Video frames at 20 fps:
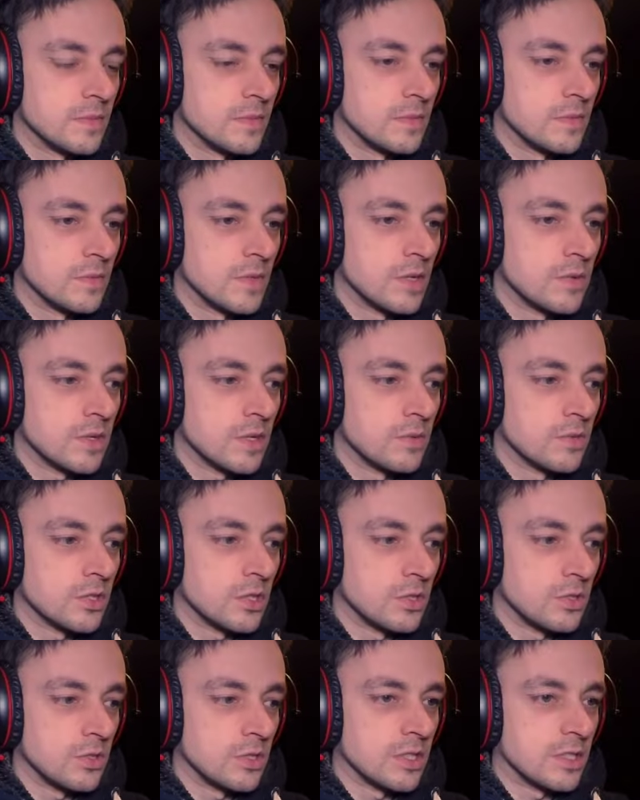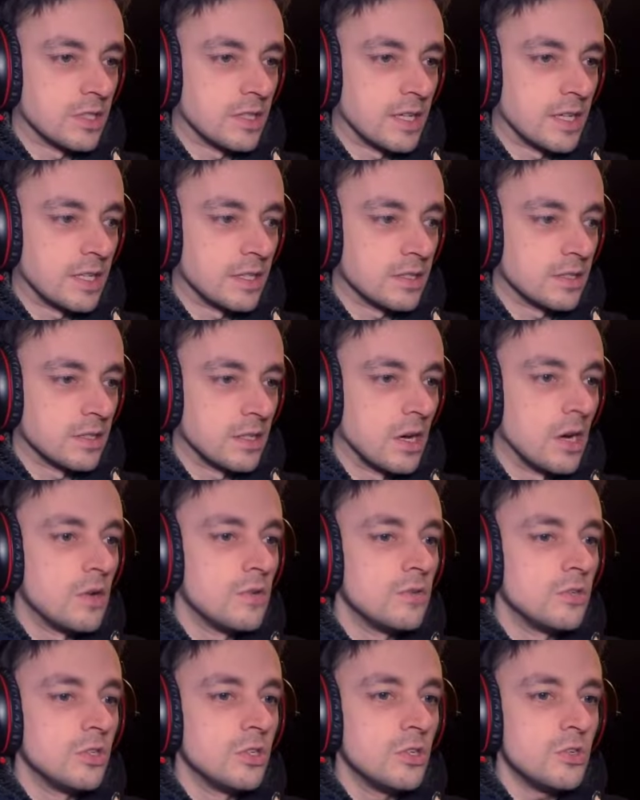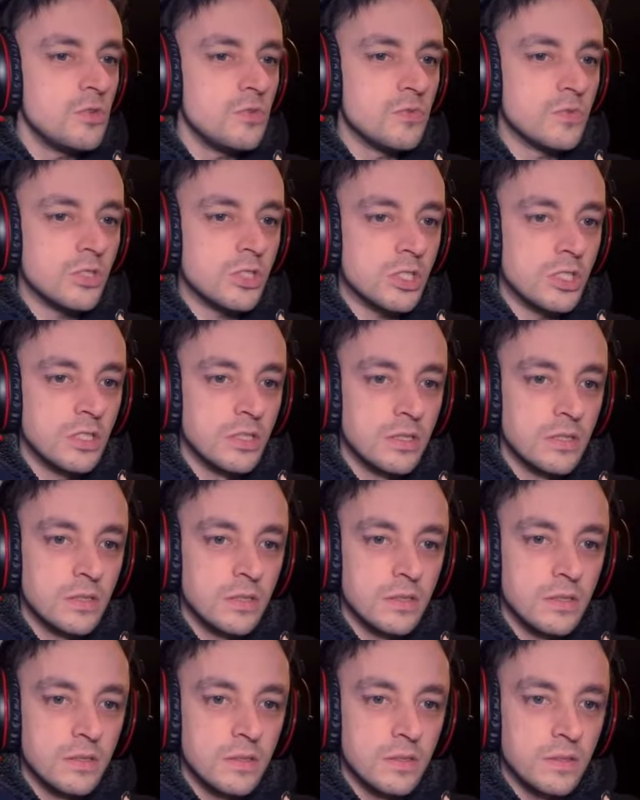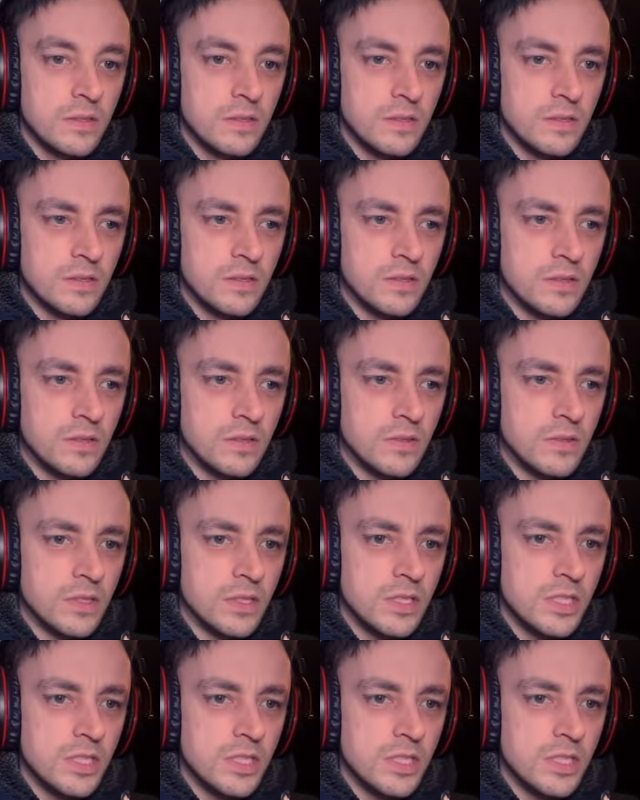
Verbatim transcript: Why would I want to look at that? Oh, loot! Ooh, is